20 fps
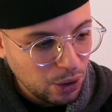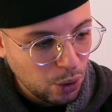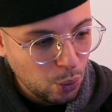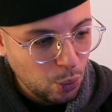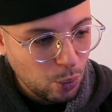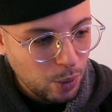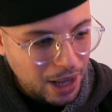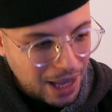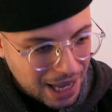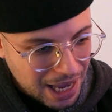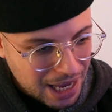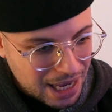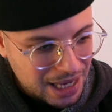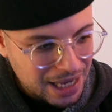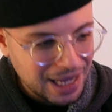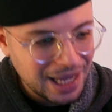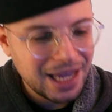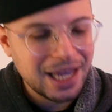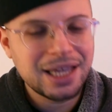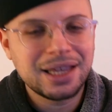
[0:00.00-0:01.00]
away
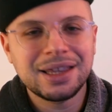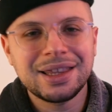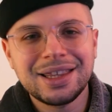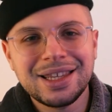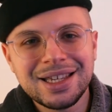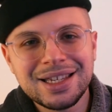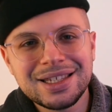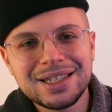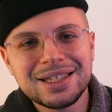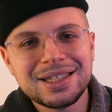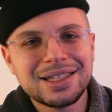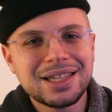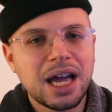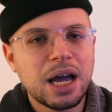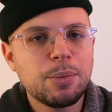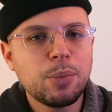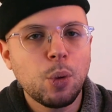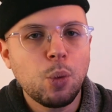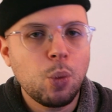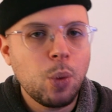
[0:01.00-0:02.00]
in this
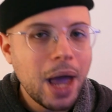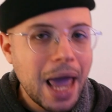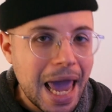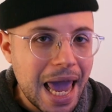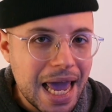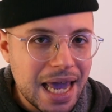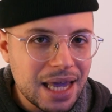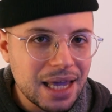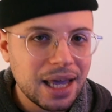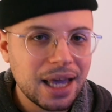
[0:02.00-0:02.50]
type of way,